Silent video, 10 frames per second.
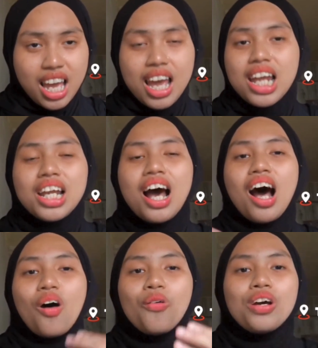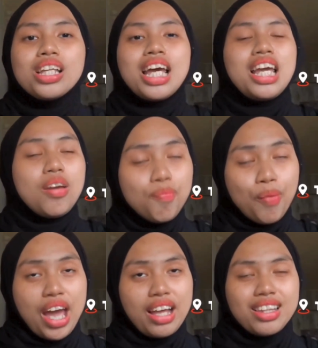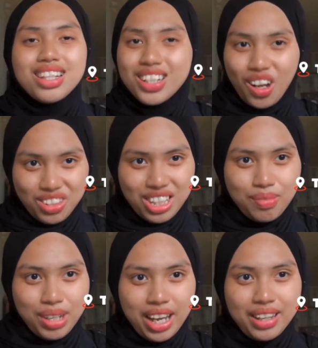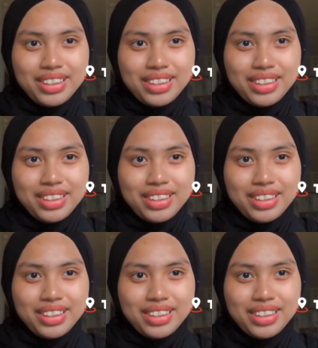and how they impact the consumer.